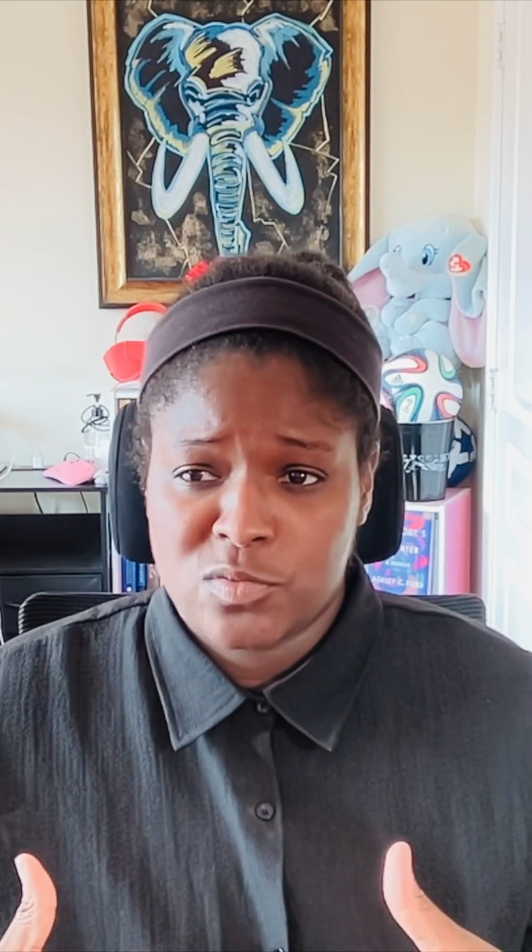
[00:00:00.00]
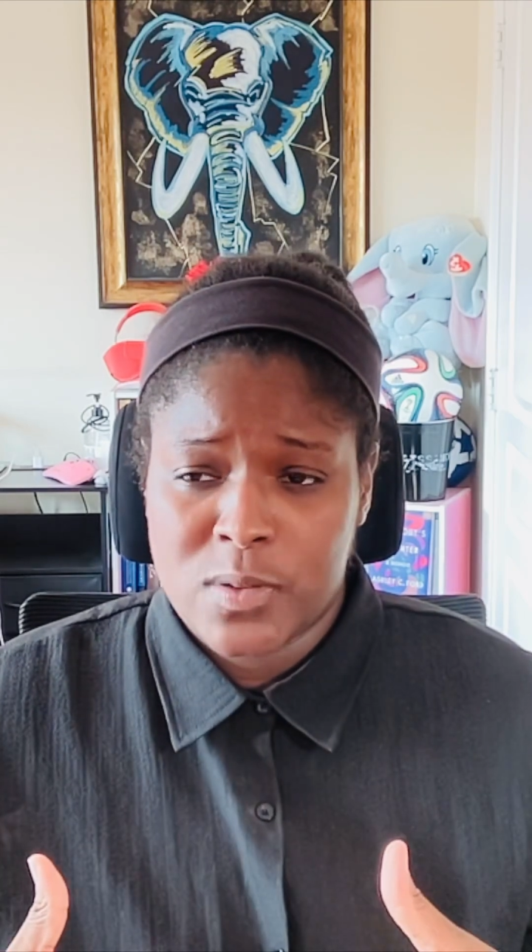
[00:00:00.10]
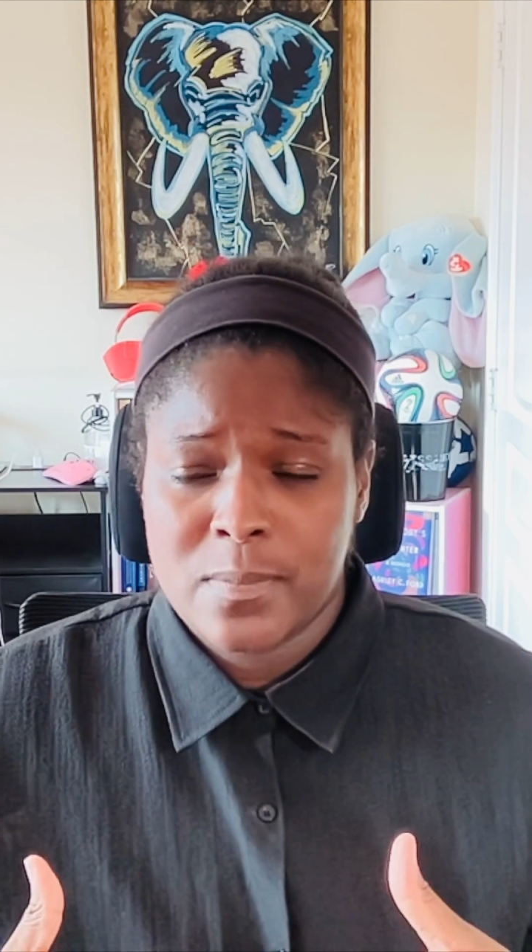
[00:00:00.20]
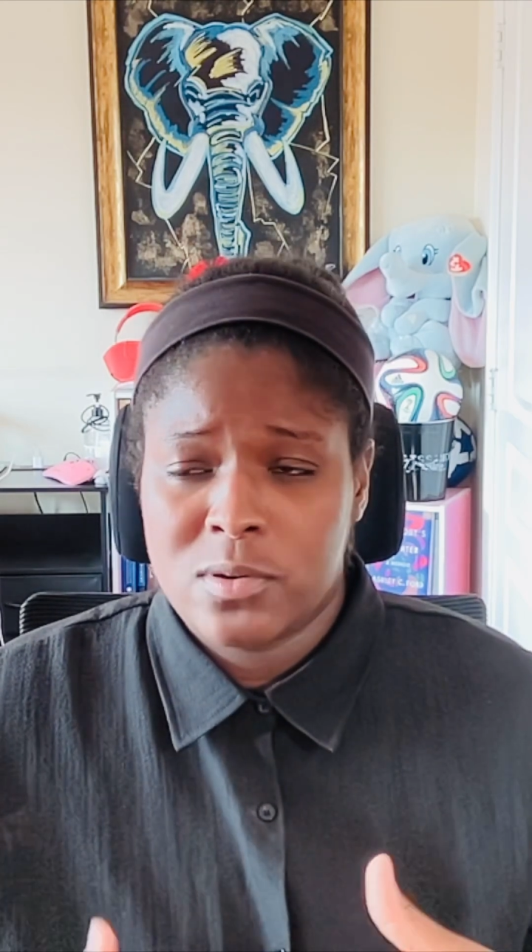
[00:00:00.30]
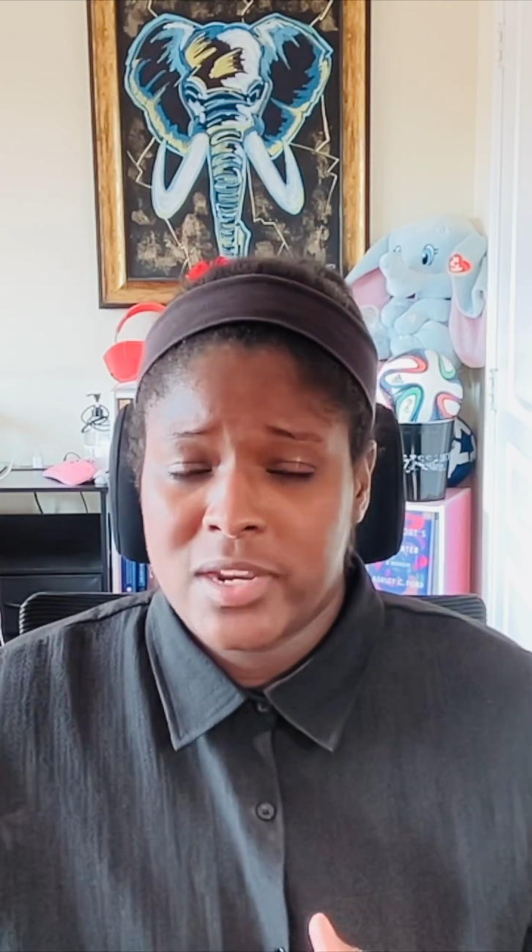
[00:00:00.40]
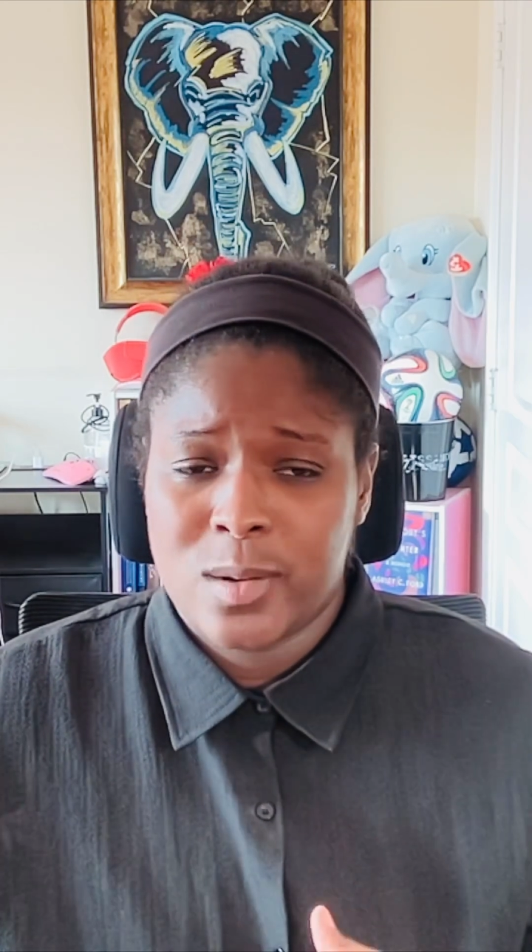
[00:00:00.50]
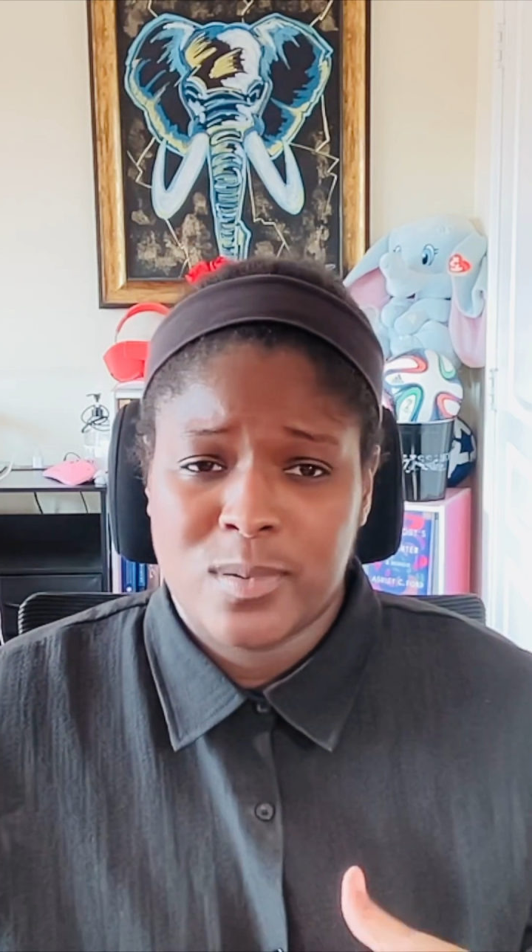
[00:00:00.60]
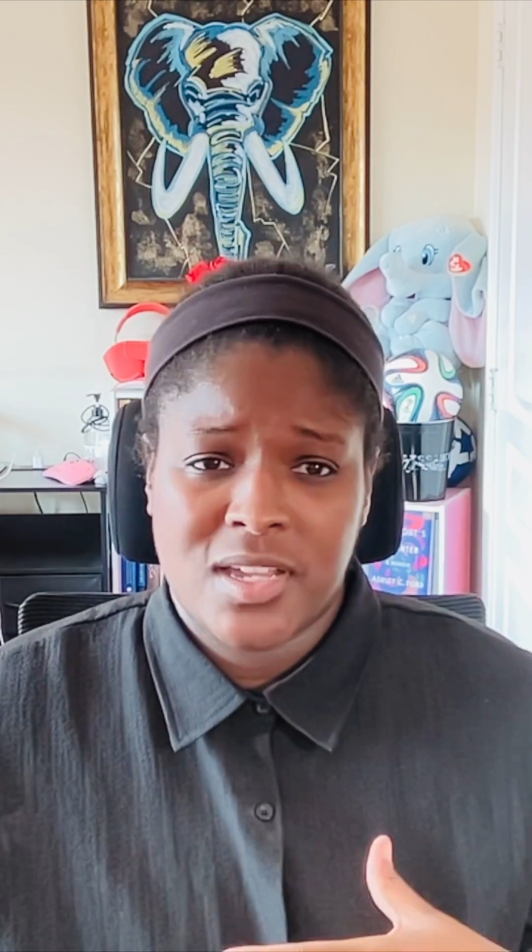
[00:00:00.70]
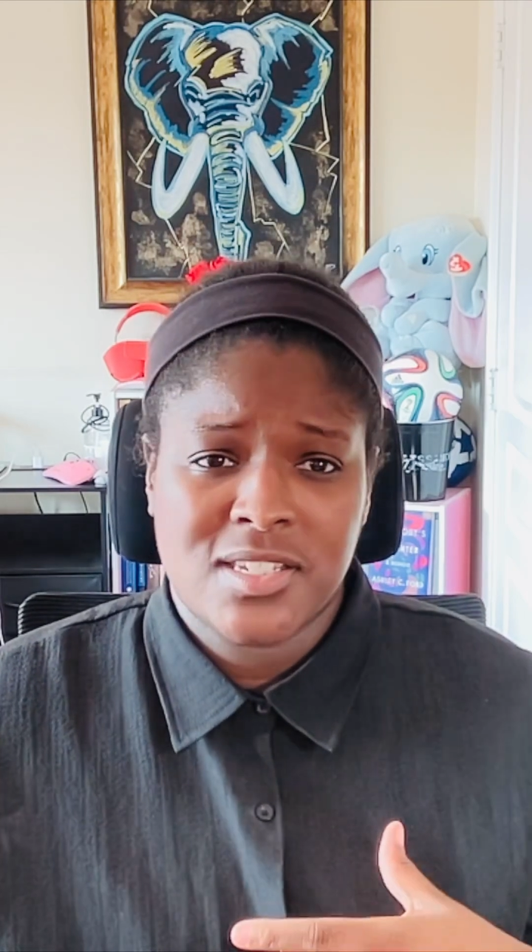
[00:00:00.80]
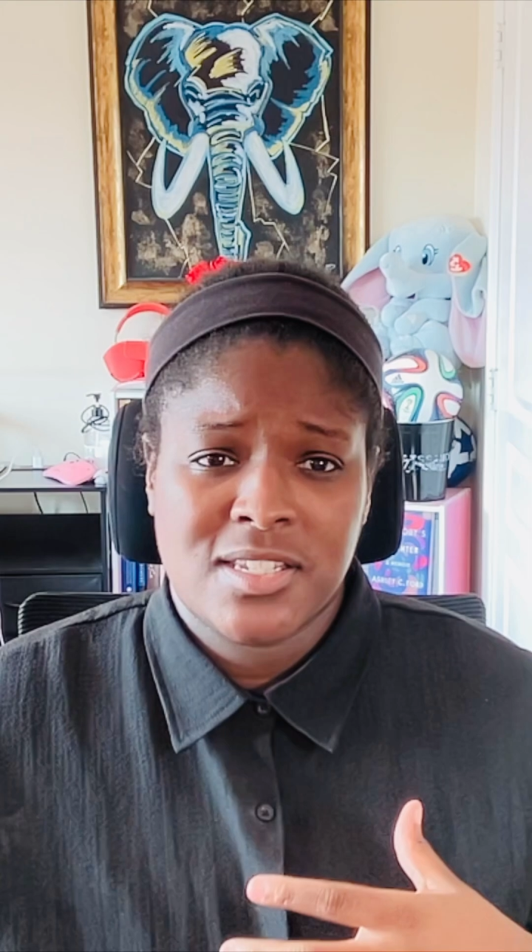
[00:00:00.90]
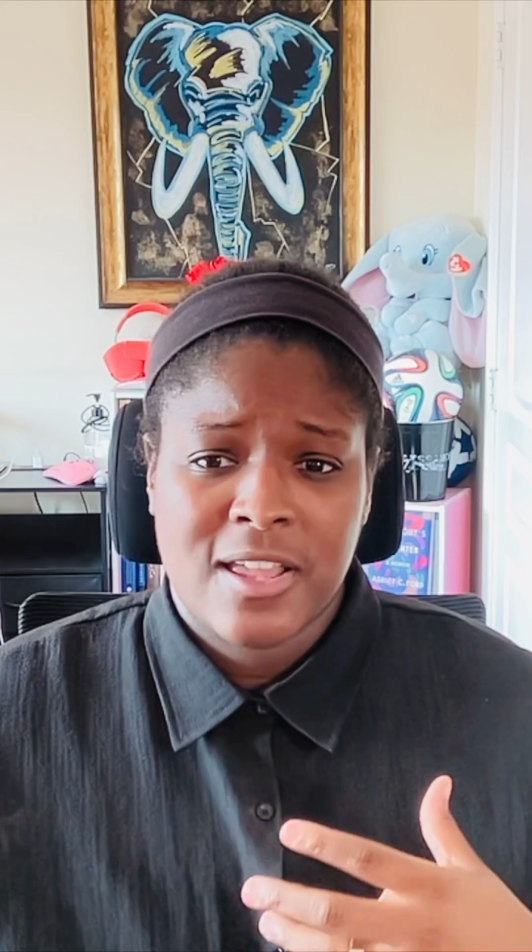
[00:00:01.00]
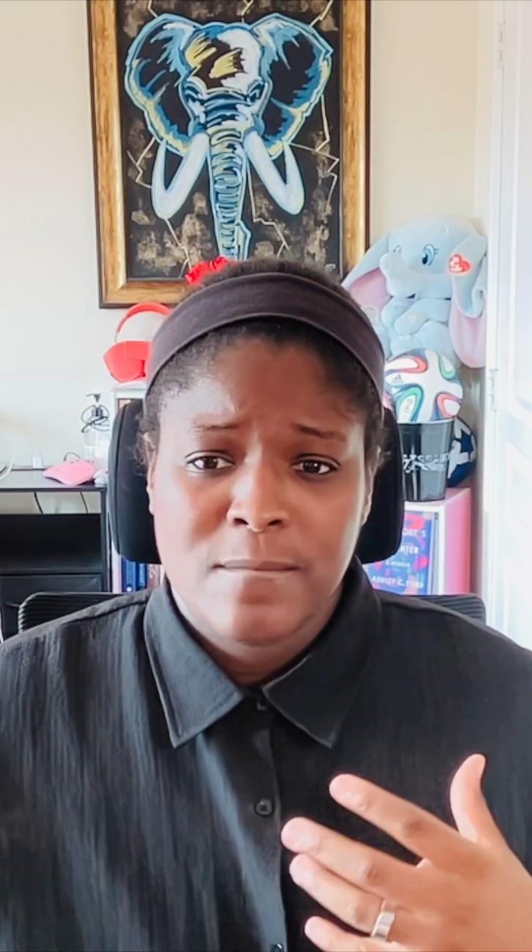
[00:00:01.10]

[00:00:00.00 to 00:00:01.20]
with people in here, because